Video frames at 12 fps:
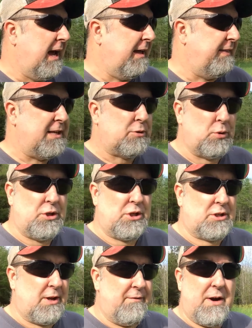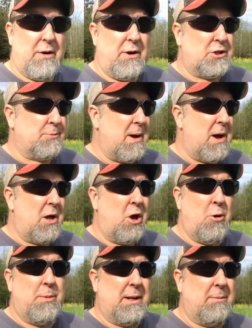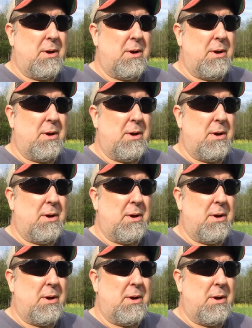And this was just a very small opening,